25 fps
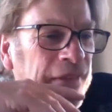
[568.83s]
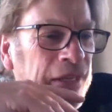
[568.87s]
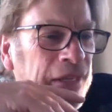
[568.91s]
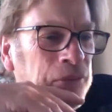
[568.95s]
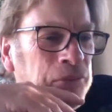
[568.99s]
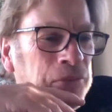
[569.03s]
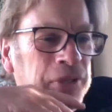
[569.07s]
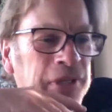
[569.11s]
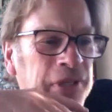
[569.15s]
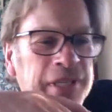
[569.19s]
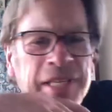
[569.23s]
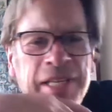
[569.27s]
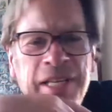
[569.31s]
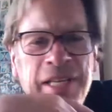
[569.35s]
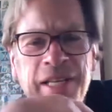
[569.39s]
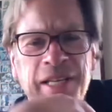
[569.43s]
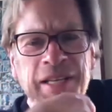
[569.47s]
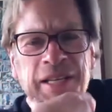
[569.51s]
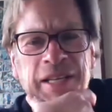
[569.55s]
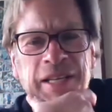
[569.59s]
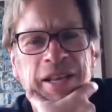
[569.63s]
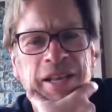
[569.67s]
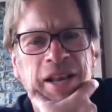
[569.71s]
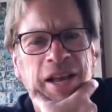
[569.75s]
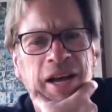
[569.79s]
really
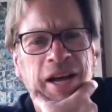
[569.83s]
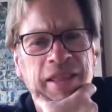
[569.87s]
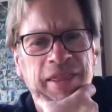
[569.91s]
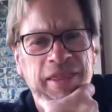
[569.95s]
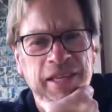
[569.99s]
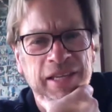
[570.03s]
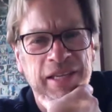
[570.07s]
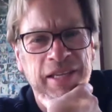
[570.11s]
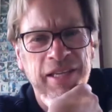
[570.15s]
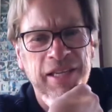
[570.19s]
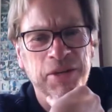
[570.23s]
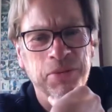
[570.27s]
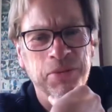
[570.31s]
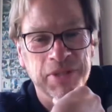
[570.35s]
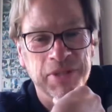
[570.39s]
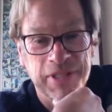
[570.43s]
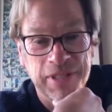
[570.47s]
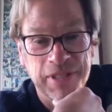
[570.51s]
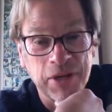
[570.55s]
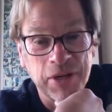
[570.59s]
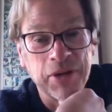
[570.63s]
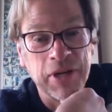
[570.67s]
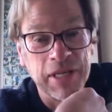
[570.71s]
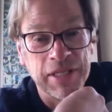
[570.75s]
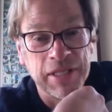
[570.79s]
not thinking he was
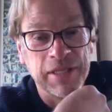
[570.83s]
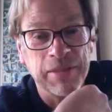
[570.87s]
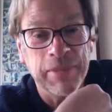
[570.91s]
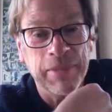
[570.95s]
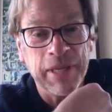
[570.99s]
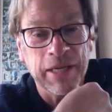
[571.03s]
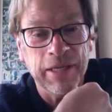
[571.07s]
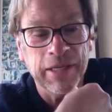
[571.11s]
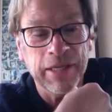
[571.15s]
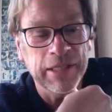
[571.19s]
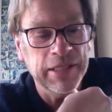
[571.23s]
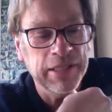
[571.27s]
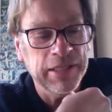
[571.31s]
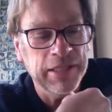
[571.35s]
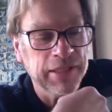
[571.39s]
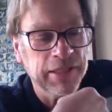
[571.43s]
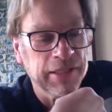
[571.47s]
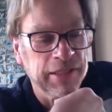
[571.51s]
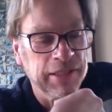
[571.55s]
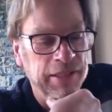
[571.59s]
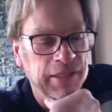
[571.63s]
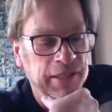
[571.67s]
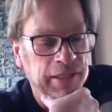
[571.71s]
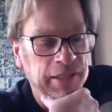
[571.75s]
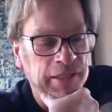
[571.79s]
serious about it.
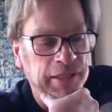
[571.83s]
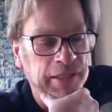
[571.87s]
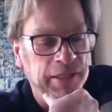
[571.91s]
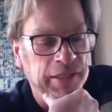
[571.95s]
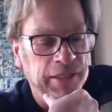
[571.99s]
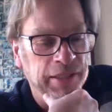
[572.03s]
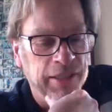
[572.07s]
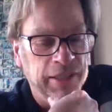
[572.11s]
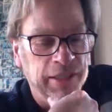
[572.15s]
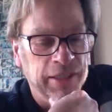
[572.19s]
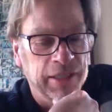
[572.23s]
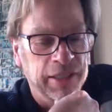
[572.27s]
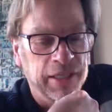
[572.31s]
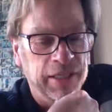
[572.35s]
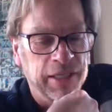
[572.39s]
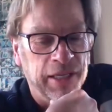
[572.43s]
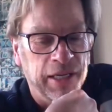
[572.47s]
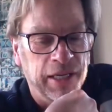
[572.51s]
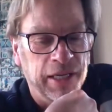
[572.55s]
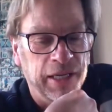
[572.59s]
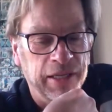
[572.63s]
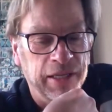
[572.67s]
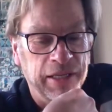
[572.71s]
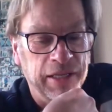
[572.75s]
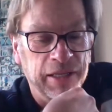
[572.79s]

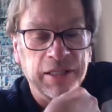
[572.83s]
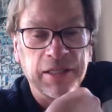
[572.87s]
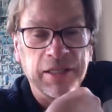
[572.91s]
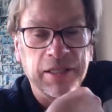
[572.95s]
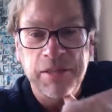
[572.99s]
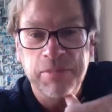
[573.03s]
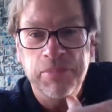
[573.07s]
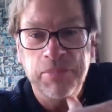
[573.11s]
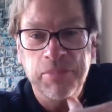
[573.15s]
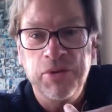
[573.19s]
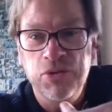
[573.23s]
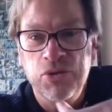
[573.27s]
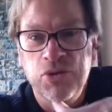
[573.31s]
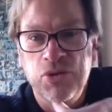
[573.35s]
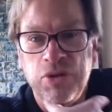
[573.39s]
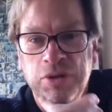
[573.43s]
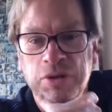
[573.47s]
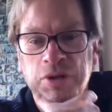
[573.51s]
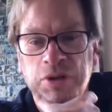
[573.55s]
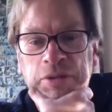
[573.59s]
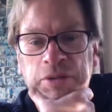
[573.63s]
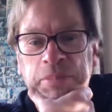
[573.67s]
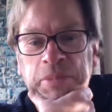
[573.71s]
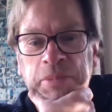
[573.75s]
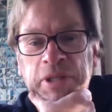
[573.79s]
And then the line producer
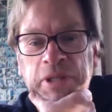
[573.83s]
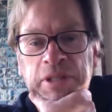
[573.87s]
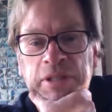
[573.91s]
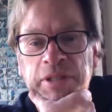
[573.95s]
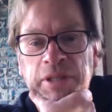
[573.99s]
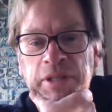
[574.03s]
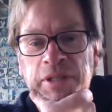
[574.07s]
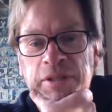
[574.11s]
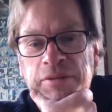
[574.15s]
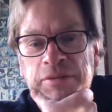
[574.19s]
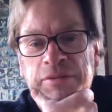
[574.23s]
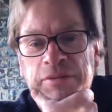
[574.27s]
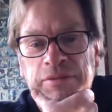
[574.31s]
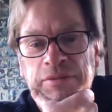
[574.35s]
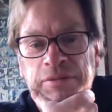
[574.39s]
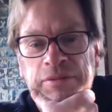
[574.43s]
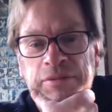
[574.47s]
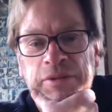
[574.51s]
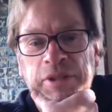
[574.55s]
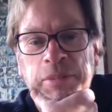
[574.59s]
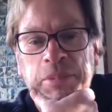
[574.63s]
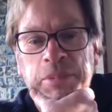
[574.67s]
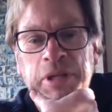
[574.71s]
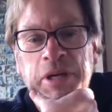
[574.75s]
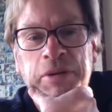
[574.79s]
called me, you know, a
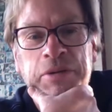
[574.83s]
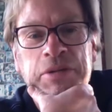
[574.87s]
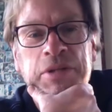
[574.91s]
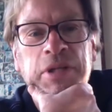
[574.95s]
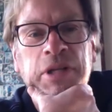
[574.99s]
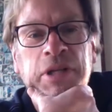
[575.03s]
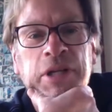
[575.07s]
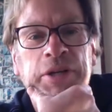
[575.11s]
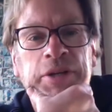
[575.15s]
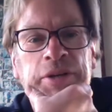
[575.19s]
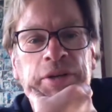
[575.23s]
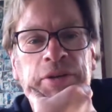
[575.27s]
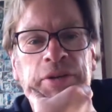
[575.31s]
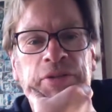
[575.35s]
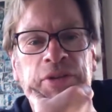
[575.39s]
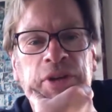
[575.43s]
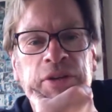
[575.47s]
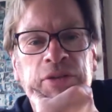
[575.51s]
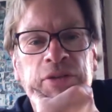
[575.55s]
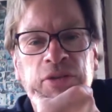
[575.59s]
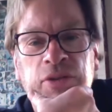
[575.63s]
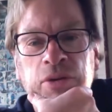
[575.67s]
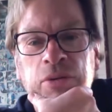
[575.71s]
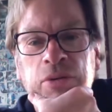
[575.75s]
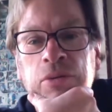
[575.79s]
couple hours later and
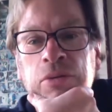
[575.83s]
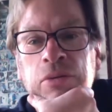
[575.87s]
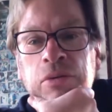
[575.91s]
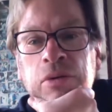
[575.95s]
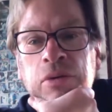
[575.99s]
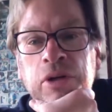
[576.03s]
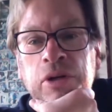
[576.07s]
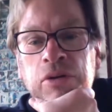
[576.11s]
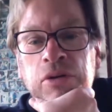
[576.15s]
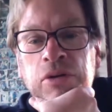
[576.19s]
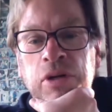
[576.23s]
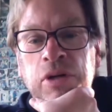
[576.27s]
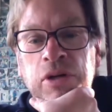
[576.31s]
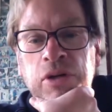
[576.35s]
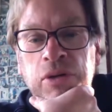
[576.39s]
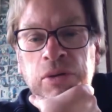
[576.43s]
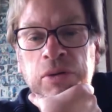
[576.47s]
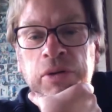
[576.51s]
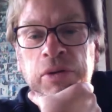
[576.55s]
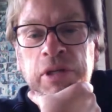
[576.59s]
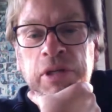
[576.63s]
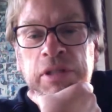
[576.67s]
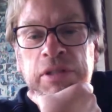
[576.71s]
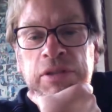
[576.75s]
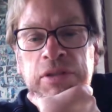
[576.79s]
said, so are you going to
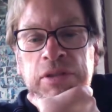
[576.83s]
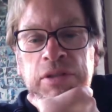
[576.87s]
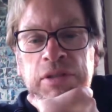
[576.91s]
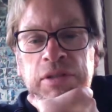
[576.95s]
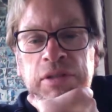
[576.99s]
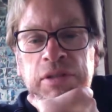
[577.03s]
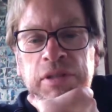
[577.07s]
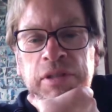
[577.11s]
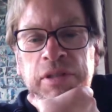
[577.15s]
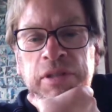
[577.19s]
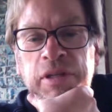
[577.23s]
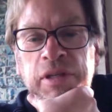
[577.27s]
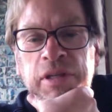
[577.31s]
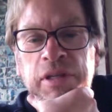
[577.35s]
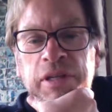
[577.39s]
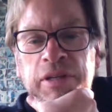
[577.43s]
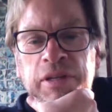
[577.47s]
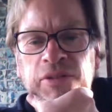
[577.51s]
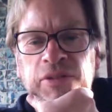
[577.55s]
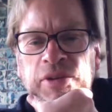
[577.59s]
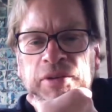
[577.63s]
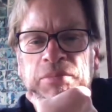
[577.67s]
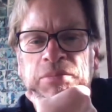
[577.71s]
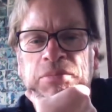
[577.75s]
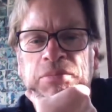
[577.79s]
do this? And I
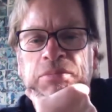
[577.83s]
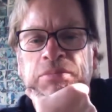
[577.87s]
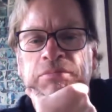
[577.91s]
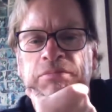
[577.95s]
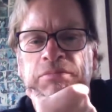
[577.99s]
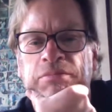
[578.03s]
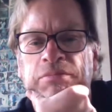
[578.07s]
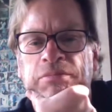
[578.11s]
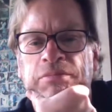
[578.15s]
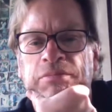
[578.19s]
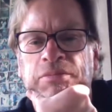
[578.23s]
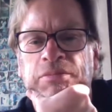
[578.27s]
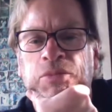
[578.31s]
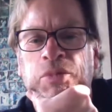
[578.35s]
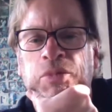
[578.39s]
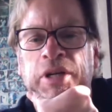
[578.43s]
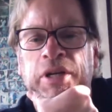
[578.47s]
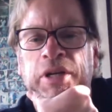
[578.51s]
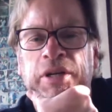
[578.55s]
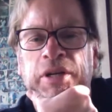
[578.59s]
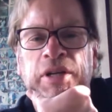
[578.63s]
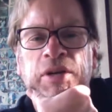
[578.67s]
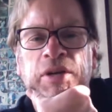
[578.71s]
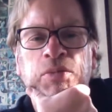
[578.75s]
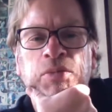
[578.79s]
said,
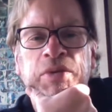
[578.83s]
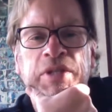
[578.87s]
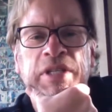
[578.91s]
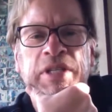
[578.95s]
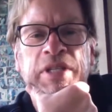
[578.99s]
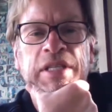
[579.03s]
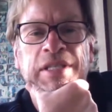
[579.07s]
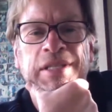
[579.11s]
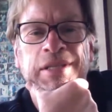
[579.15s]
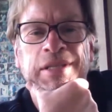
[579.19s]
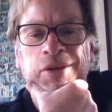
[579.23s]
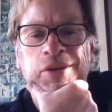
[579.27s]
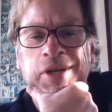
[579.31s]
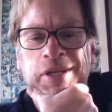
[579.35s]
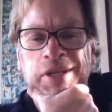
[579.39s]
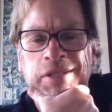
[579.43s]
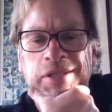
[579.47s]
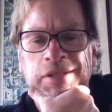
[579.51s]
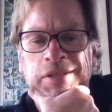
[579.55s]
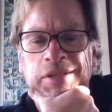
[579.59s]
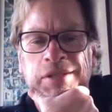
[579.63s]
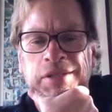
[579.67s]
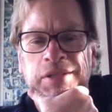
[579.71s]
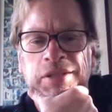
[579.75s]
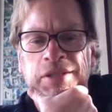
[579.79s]
wait, was he
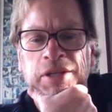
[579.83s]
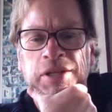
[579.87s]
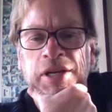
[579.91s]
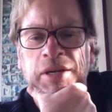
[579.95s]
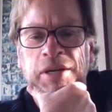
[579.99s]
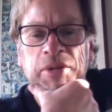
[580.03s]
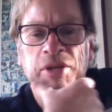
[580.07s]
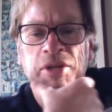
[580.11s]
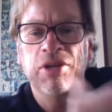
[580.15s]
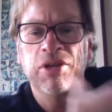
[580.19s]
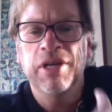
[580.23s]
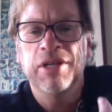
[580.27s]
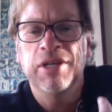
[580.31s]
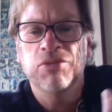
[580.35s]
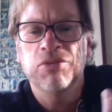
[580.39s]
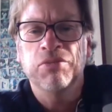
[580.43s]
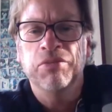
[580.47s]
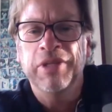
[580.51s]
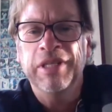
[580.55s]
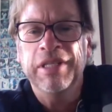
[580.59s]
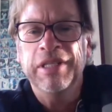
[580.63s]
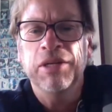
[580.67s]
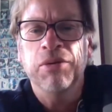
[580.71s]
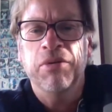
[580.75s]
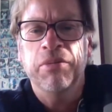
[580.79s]
serious? I mean, you guys
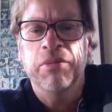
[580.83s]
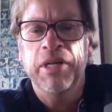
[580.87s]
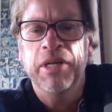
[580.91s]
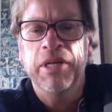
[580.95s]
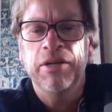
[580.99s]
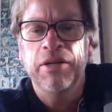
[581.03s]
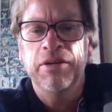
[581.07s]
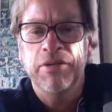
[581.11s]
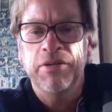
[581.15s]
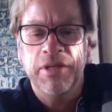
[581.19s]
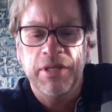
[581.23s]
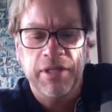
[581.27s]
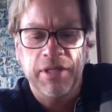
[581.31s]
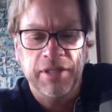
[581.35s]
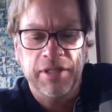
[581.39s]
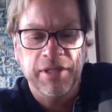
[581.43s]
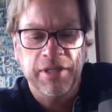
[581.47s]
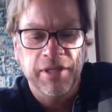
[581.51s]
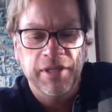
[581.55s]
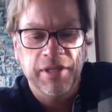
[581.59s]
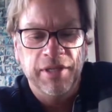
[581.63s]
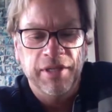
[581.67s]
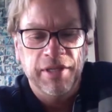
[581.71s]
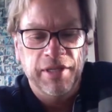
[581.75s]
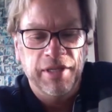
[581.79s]
really want me to do this?
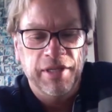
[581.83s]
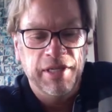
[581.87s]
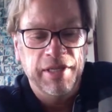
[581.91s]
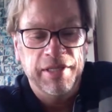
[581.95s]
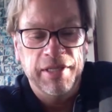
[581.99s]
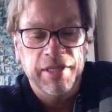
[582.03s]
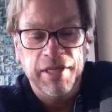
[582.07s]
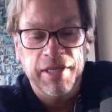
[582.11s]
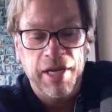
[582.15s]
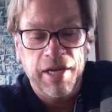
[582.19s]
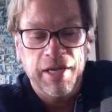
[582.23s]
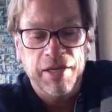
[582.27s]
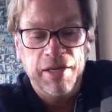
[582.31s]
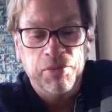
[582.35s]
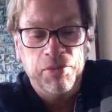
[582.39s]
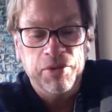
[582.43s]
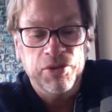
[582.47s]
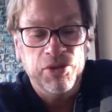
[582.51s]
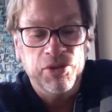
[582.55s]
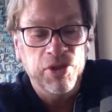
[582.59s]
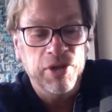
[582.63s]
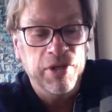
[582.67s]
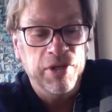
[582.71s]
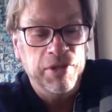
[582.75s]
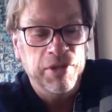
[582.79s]
He said, yeah, he
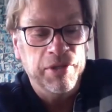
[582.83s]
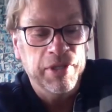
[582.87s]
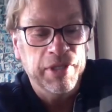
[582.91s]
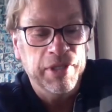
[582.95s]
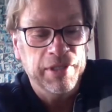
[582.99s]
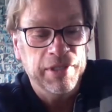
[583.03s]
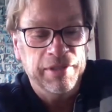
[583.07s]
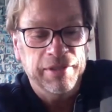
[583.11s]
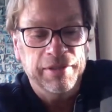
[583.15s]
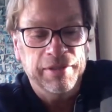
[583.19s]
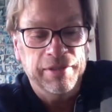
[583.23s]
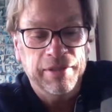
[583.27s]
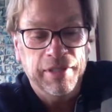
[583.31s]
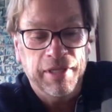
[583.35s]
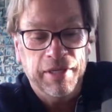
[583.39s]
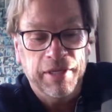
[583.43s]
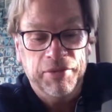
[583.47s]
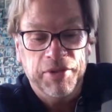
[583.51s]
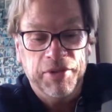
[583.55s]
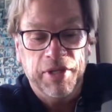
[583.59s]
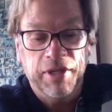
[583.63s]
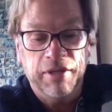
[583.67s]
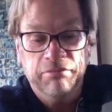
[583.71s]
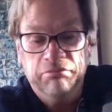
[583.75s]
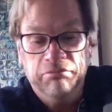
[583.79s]
wants you to do it. I
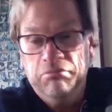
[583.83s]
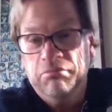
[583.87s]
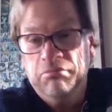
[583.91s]
was like,